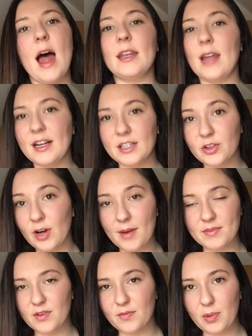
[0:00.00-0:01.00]
and 90
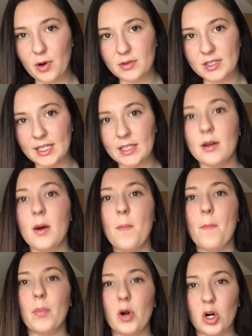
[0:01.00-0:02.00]
grams of protein
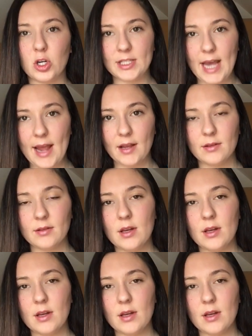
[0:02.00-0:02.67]
per day.